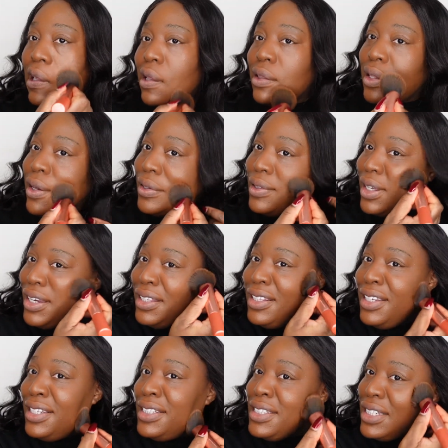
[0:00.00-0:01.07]
Now
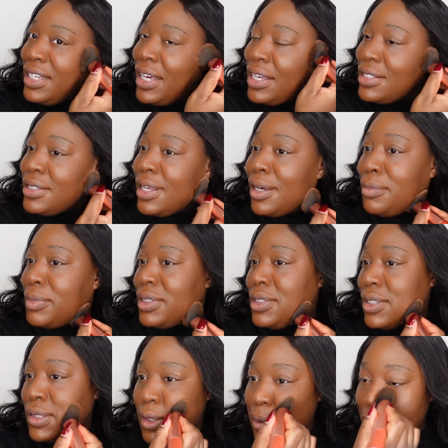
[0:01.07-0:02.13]
lately she has not been
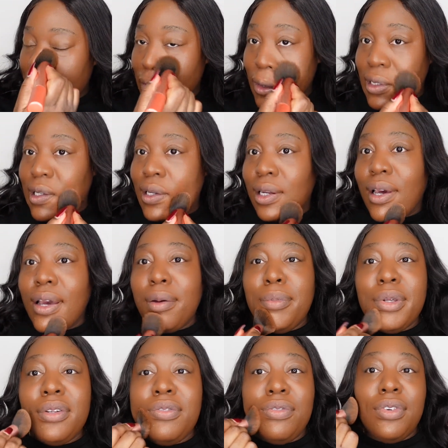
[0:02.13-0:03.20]
disappointing. I've
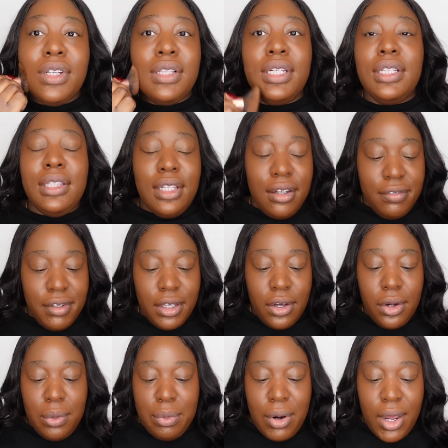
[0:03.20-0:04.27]
been really loving
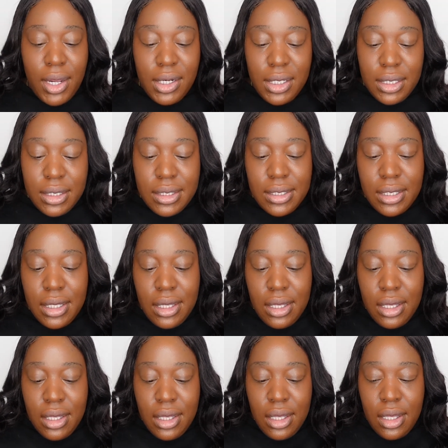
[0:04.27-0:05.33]
her products.
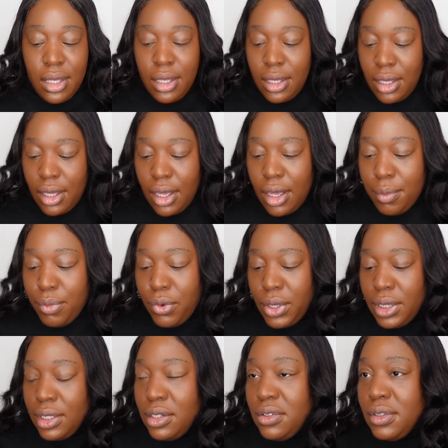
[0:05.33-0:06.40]
I bought
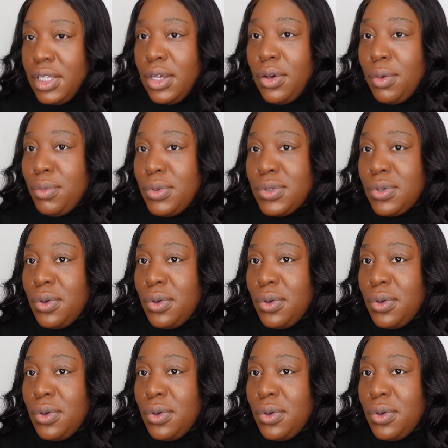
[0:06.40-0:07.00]
literally almost